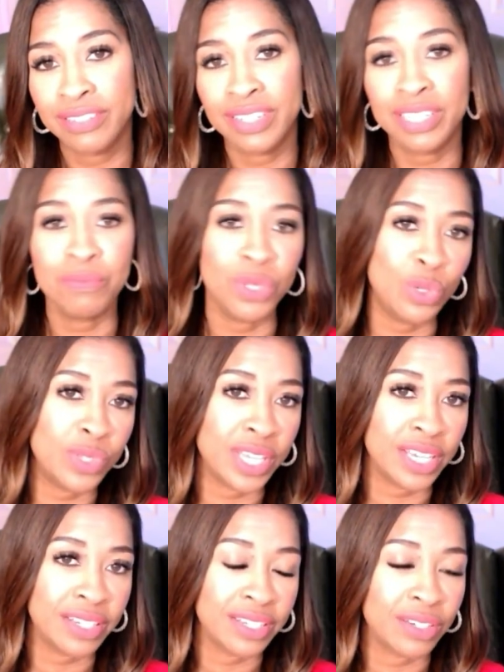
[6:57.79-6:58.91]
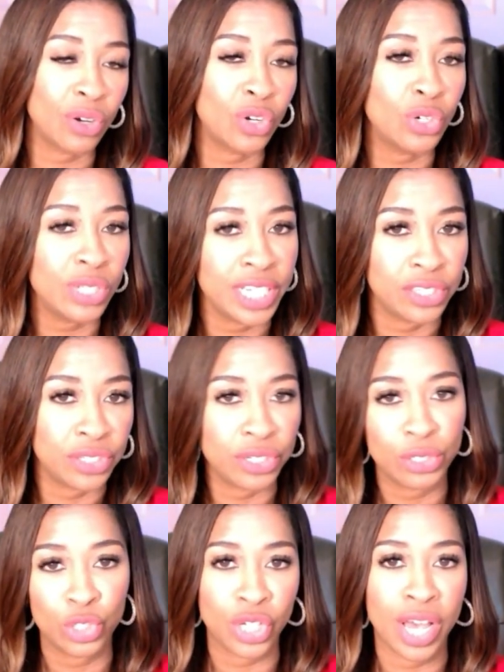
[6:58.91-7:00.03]
and music early to
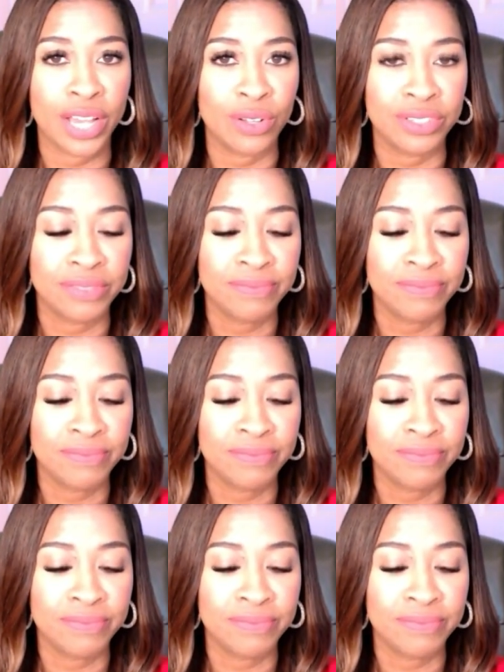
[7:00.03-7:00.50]
your child.